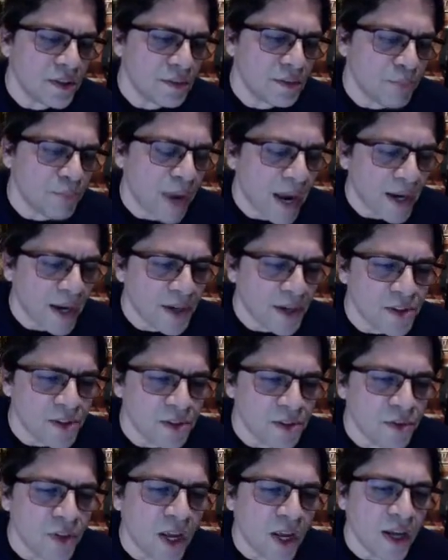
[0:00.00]
packets
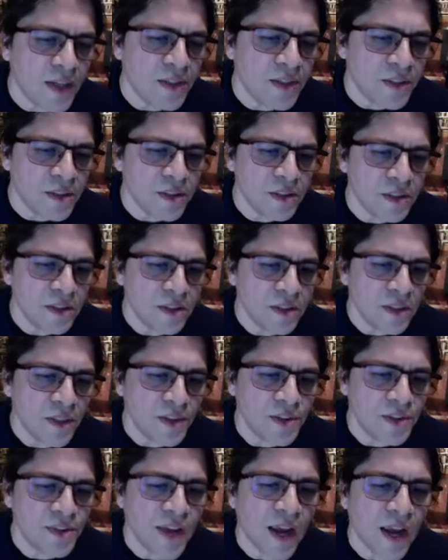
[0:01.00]
of light and
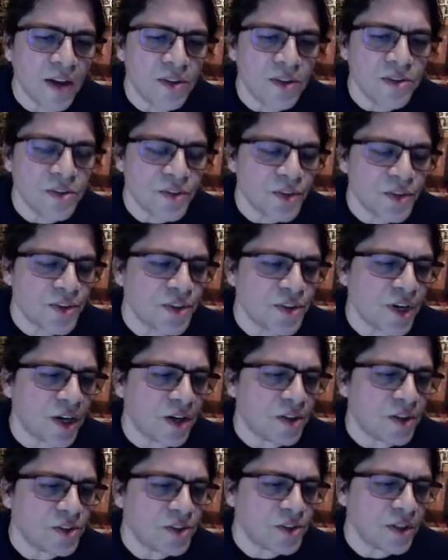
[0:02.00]
the sounds of the
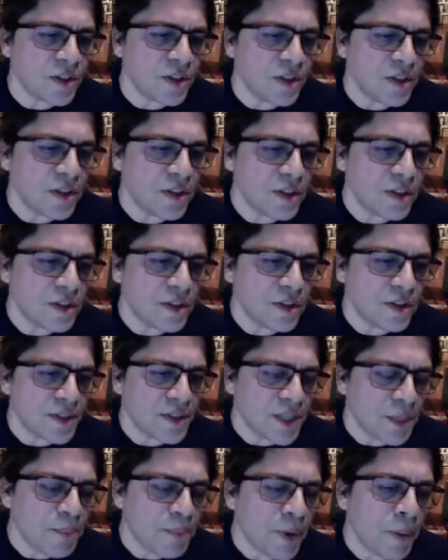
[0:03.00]
shells.
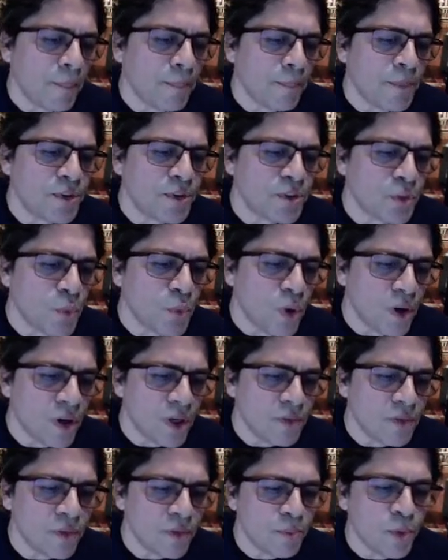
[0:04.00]
Keep up as a
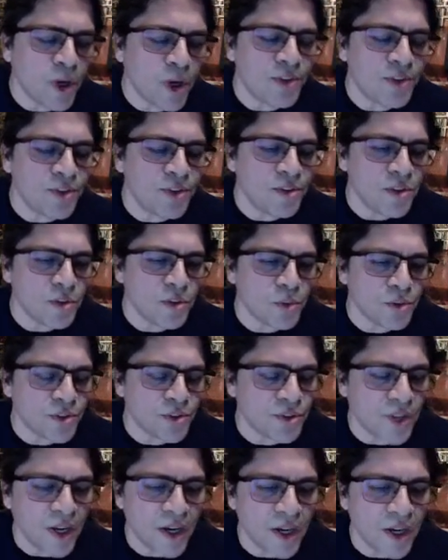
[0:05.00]
one of a presence will
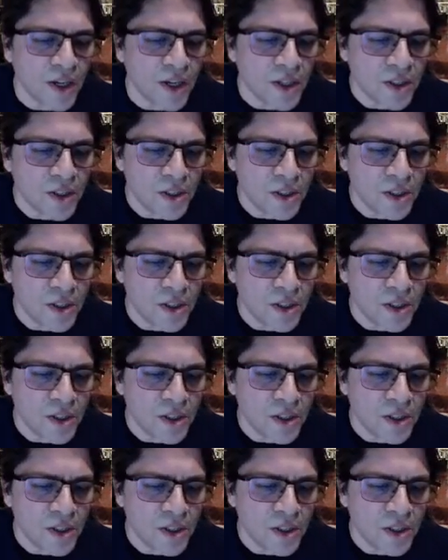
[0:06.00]
stare